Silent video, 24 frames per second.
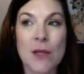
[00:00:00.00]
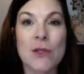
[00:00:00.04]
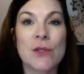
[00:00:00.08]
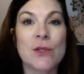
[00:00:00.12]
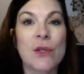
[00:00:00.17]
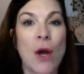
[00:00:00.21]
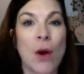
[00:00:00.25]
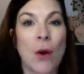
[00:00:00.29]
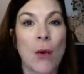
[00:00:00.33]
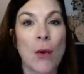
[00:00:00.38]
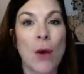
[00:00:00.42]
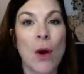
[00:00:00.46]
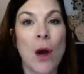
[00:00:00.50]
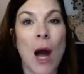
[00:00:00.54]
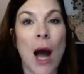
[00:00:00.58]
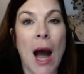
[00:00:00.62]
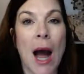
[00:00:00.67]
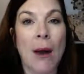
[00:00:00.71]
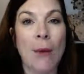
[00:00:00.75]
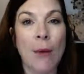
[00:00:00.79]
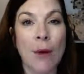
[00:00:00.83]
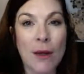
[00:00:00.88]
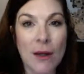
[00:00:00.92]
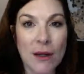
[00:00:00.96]
So
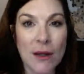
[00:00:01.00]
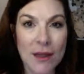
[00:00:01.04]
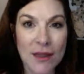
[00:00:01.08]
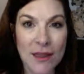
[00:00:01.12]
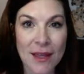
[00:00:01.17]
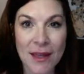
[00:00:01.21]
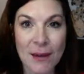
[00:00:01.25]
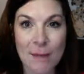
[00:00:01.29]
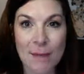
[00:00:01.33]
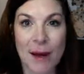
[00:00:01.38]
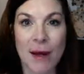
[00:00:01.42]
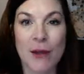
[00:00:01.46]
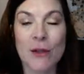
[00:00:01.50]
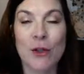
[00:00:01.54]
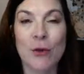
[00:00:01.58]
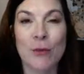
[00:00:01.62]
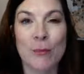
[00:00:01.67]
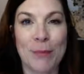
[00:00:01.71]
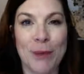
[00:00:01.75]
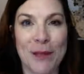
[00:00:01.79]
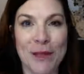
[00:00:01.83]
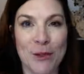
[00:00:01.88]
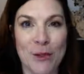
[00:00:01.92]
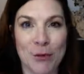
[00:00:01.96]
I want you to think about your
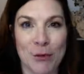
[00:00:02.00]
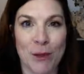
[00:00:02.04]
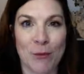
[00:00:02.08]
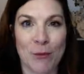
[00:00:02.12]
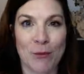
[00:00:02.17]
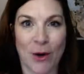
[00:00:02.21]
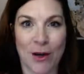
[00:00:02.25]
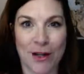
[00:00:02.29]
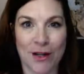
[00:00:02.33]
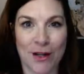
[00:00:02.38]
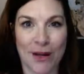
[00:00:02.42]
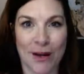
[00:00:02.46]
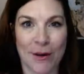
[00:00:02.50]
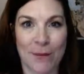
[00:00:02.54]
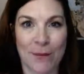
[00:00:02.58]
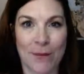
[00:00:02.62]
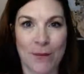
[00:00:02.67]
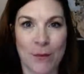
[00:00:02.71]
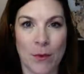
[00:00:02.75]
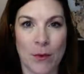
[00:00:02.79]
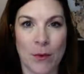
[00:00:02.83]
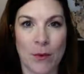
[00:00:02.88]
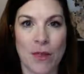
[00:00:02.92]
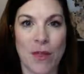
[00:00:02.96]
big dream right now,
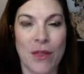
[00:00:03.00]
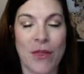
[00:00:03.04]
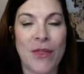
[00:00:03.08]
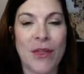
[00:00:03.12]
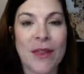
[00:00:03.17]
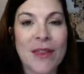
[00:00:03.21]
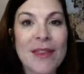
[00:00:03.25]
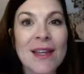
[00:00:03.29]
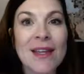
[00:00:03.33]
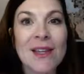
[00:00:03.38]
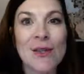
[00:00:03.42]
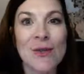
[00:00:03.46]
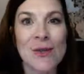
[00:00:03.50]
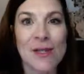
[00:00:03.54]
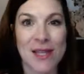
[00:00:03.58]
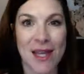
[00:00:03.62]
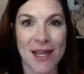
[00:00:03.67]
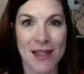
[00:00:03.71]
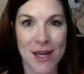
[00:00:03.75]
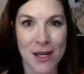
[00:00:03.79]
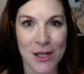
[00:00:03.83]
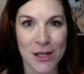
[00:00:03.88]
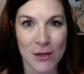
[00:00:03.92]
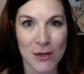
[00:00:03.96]
the thing that you
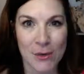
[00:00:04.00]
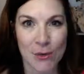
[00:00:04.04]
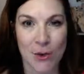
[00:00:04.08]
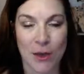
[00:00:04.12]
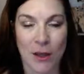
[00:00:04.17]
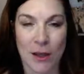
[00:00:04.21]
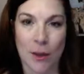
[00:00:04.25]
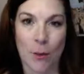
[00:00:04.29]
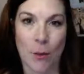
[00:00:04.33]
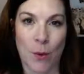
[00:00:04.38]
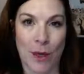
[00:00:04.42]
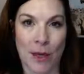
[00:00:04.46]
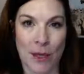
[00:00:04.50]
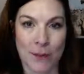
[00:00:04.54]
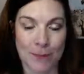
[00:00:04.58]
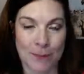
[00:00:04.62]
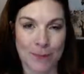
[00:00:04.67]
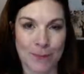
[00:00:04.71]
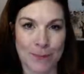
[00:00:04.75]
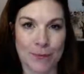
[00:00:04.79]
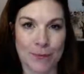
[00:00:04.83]
say that you really want,